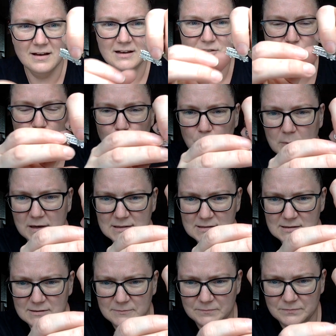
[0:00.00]
a school
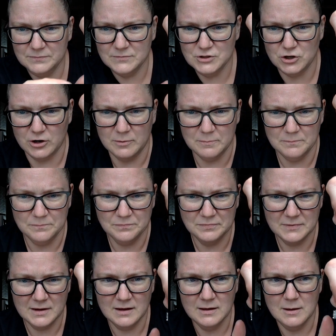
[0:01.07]
bus charm
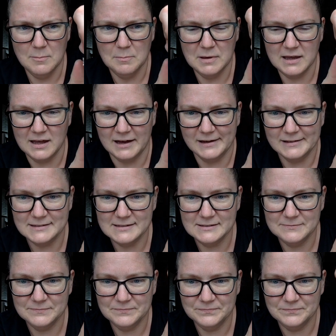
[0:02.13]
because